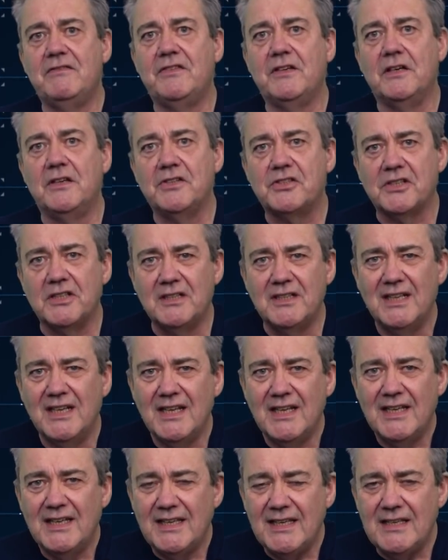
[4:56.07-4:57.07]
version
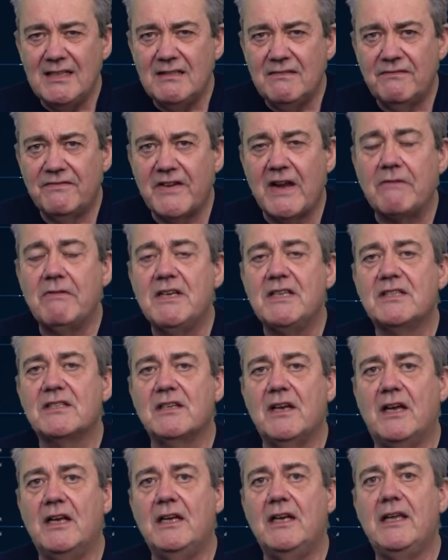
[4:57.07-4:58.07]
is very
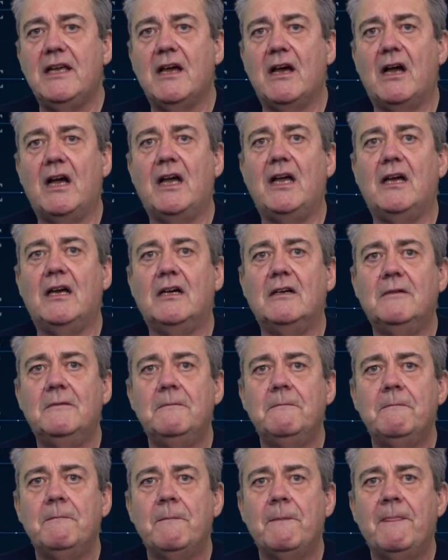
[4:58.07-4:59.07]
slightly higher.
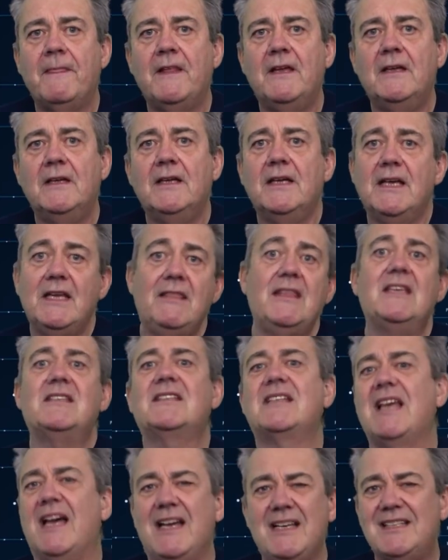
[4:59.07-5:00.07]
In this
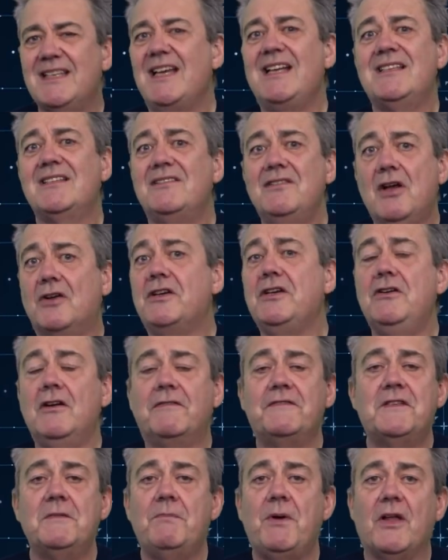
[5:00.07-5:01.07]
case, it's not
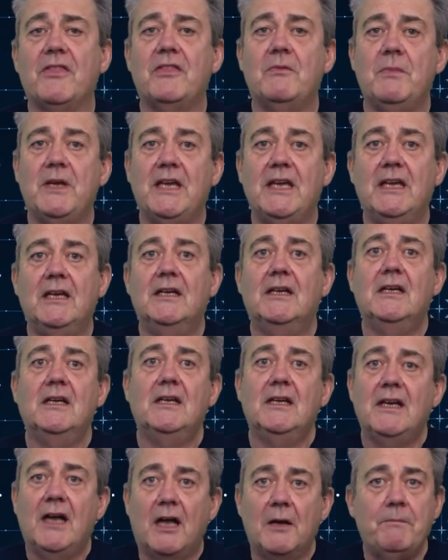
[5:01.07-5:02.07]
enough to bother me.
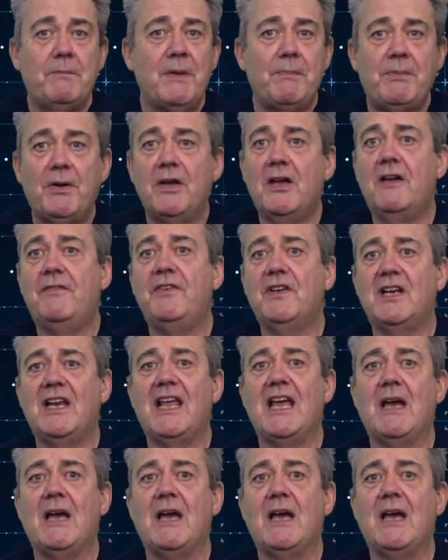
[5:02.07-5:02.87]
I'd be perfectly